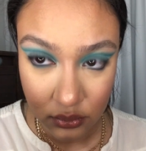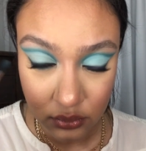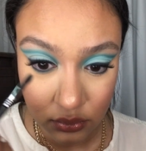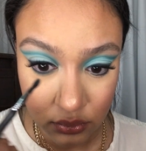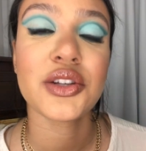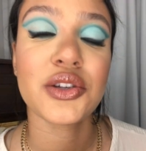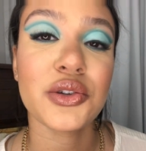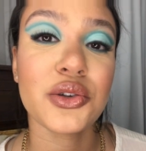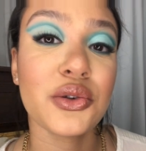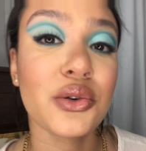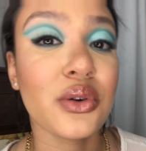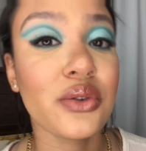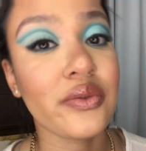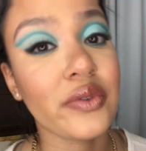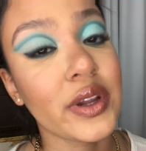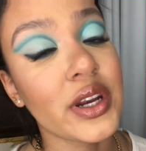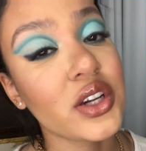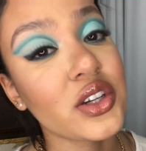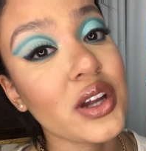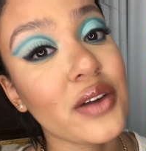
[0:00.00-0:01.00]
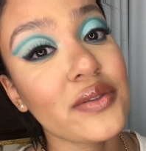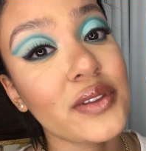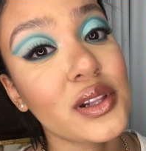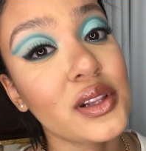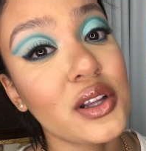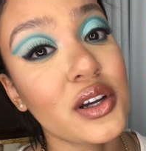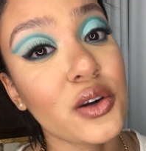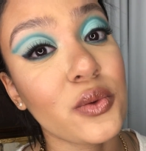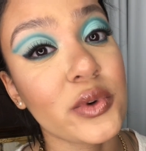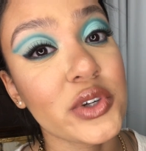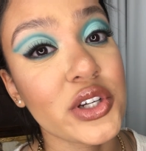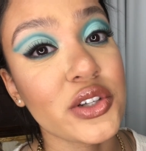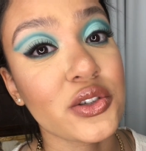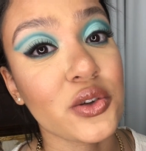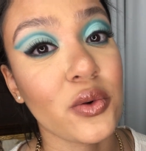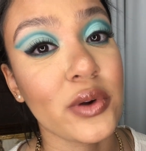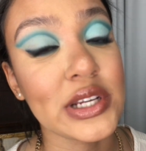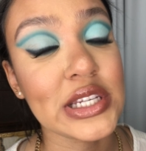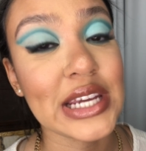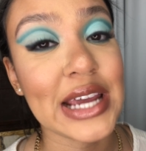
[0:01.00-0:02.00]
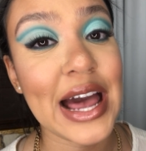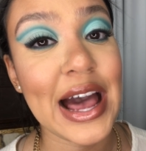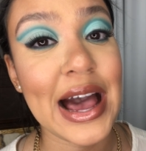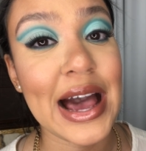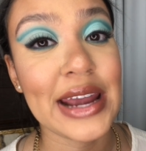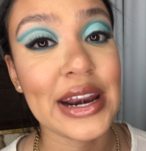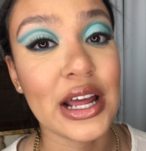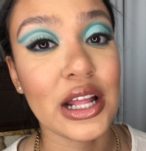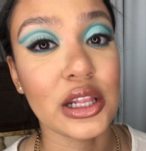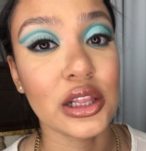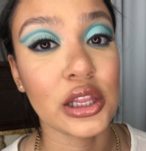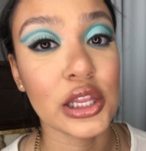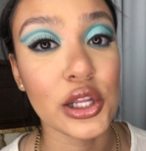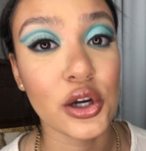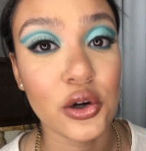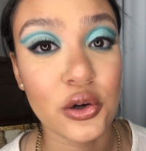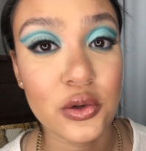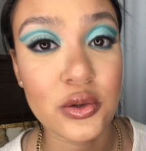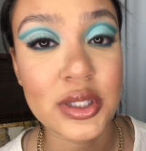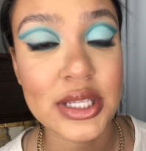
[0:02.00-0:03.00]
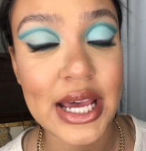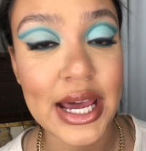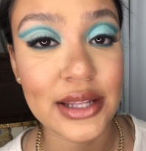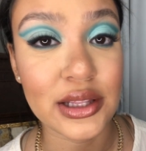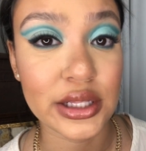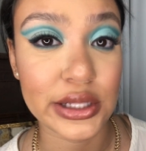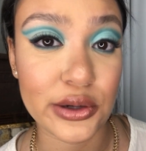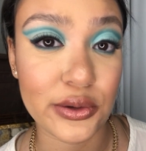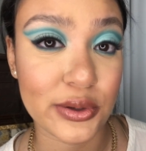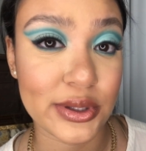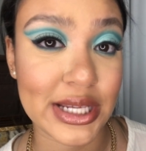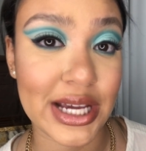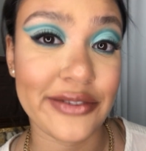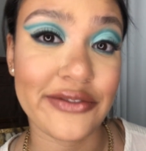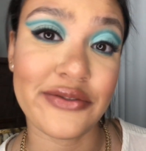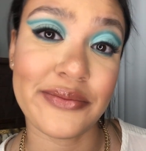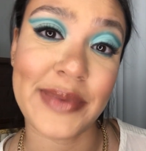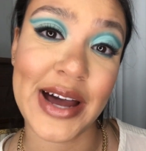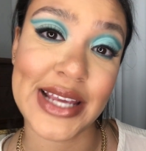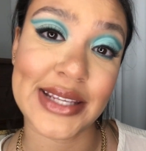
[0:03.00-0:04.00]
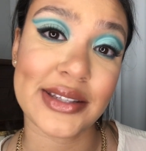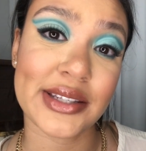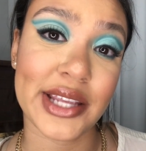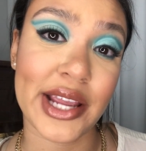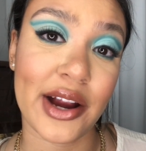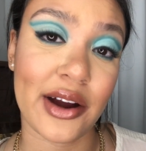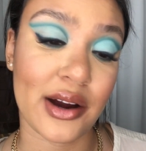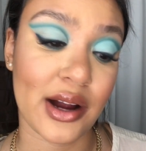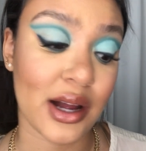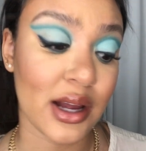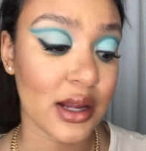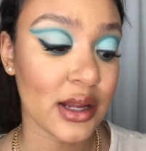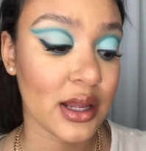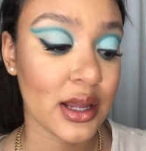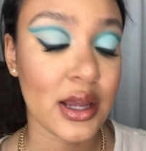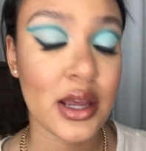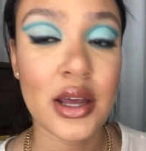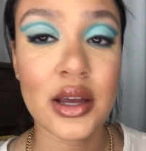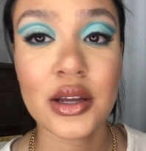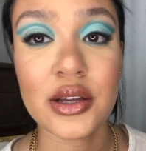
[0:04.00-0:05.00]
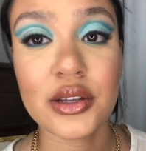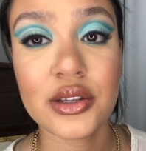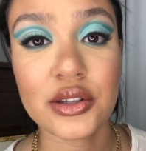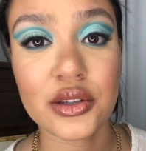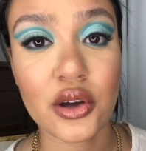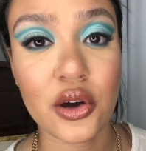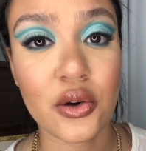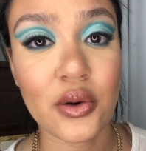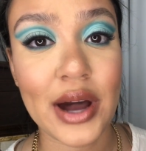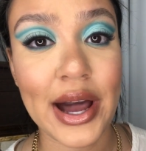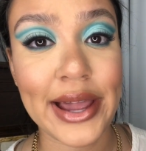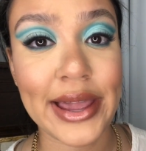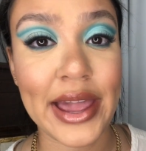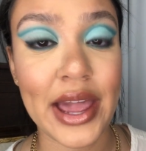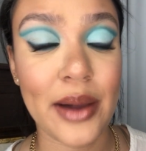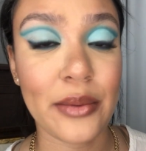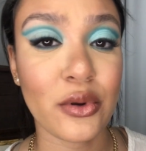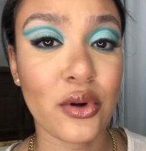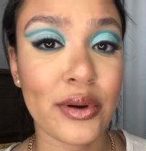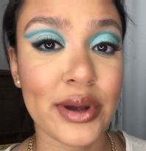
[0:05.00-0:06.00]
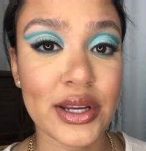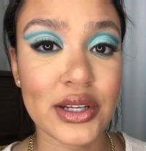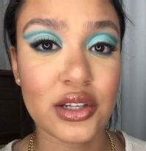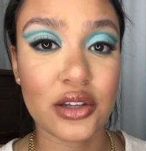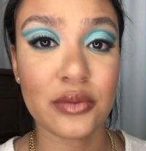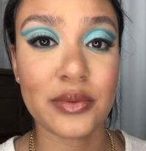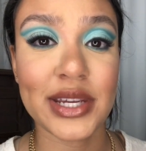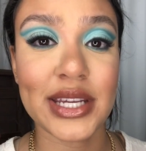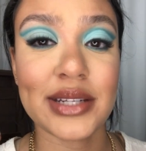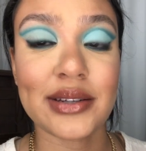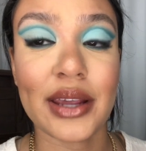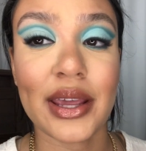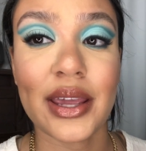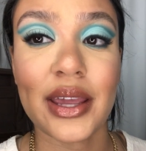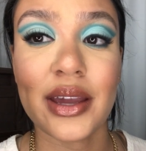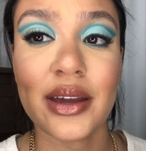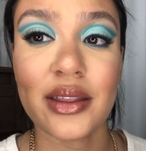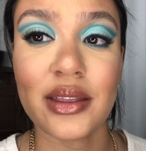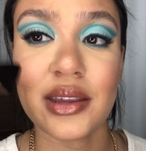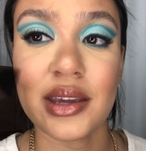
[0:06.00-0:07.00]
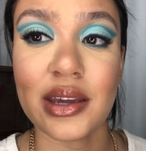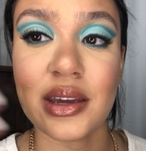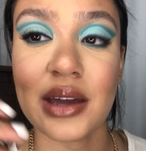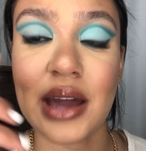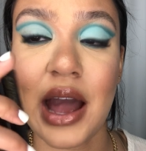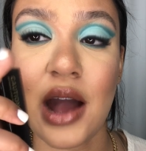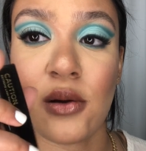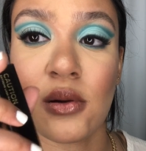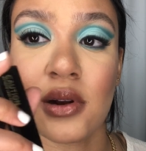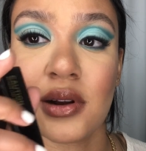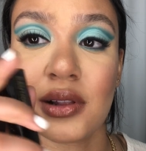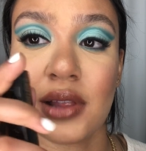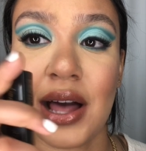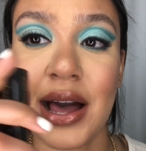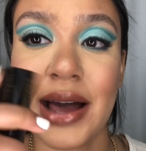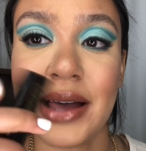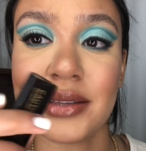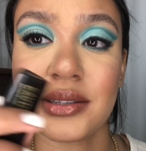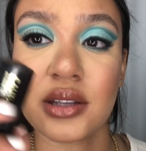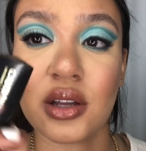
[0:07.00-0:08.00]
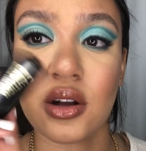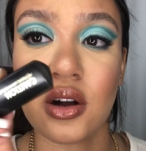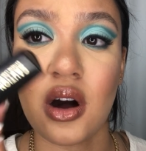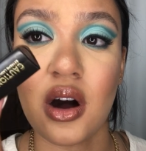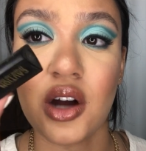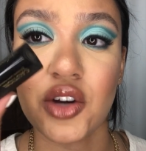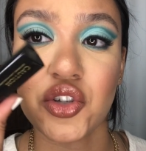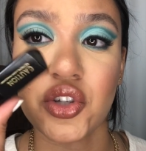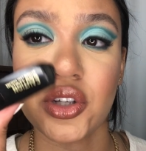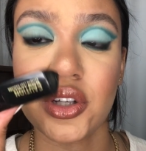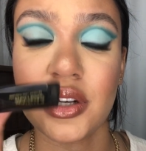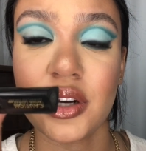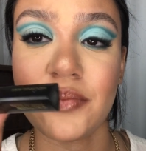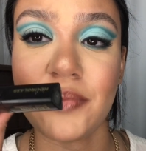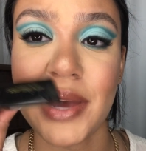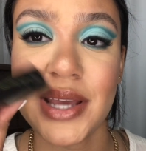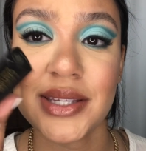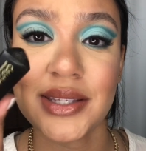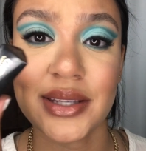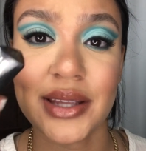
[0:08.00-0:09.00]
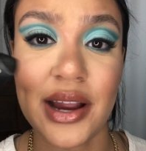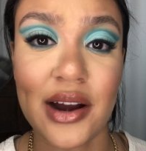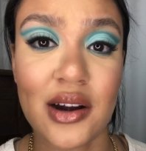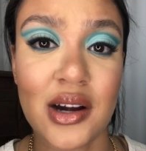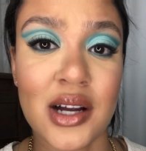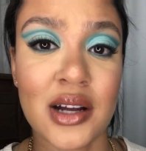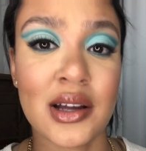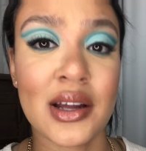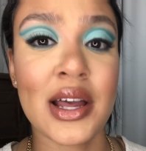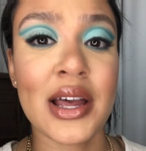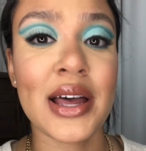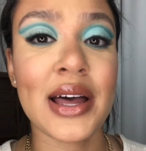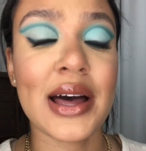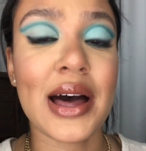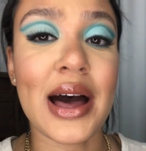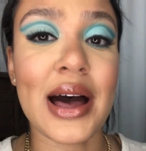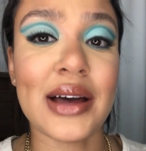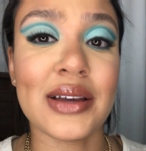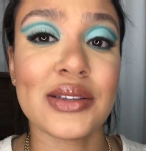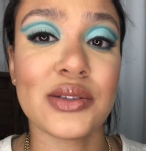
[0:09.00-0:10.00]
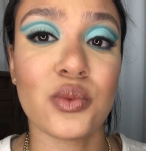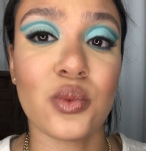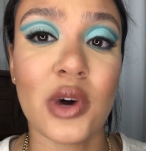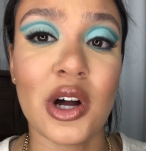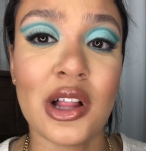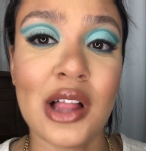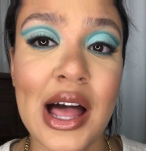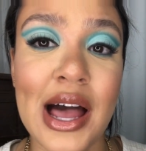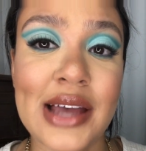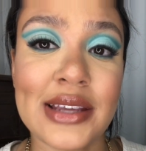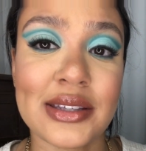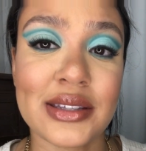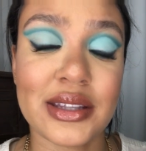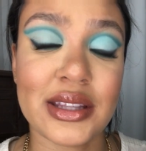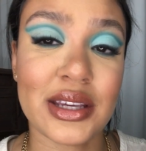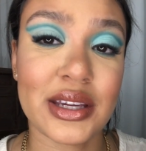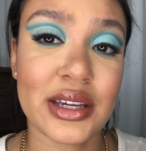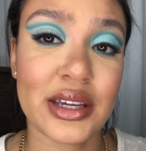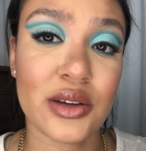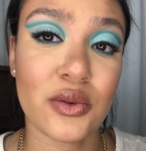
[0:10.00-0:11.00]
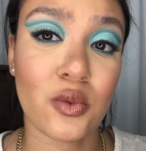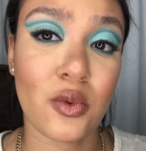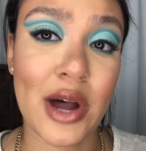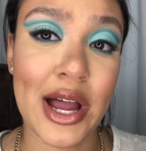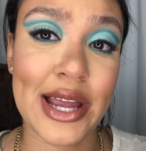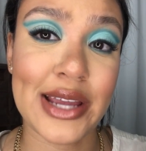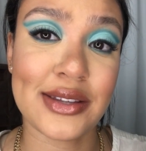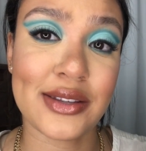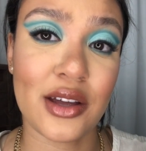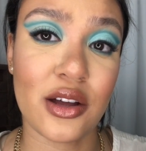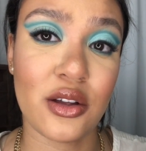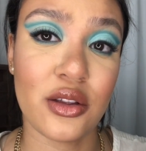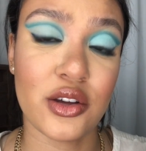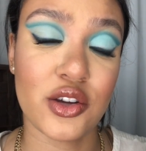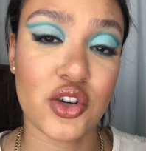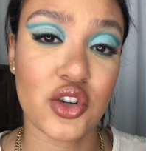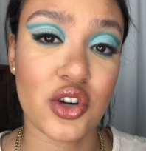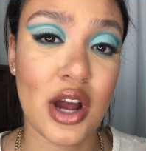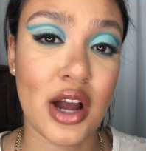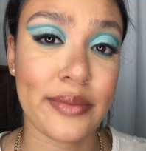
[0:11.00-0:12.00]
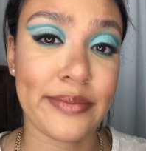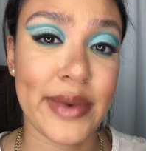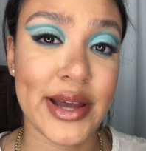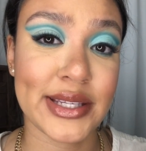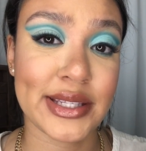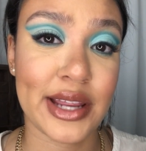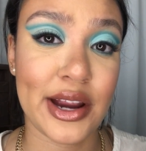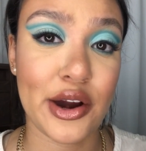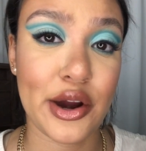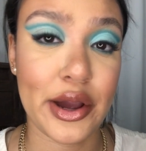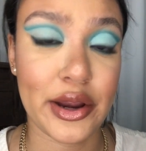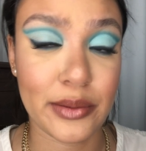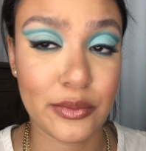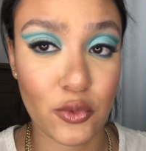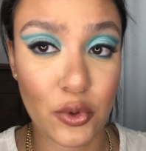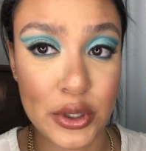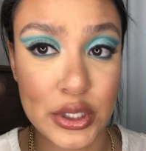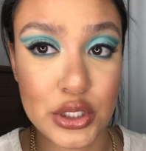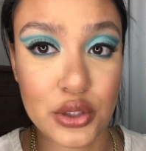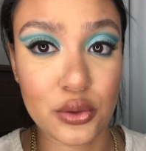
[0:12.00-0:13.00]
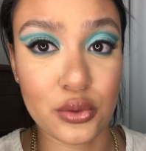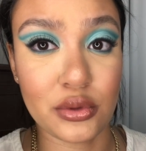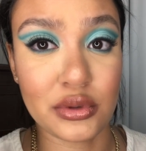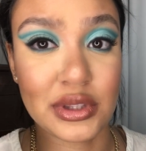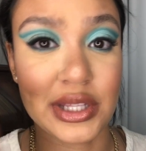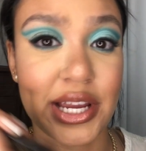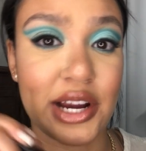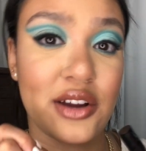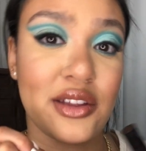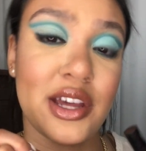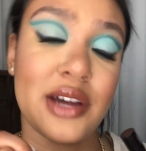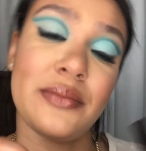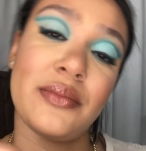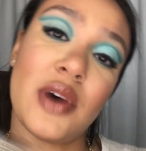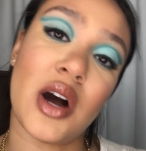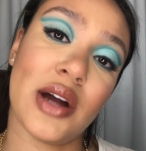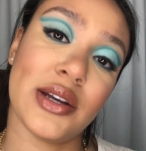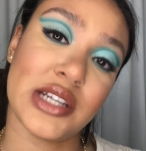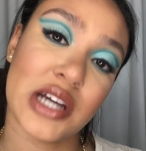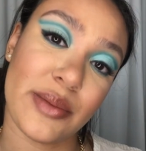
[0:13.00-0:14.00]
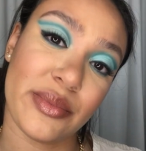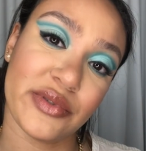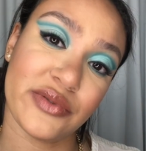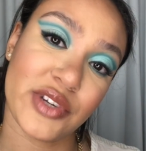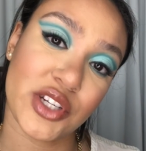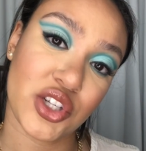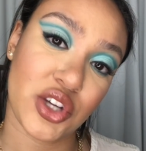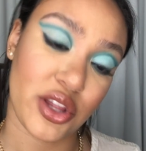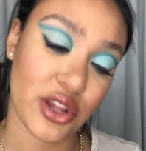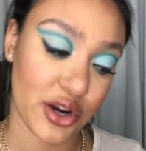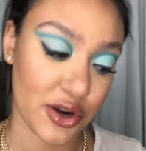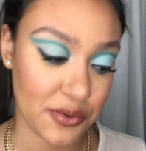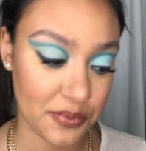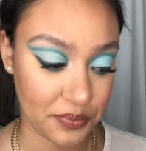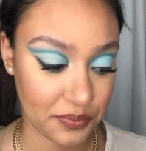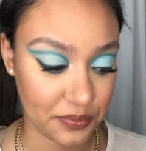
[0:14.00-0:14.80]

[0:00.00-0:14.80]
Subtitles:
To finish off the look, we're just going to add loads and loads of mascara. So I am going to be taking the Hourglass Caution Mascara as well as the YSL The Shock Mascara, and I'm going to layer them on top of each other.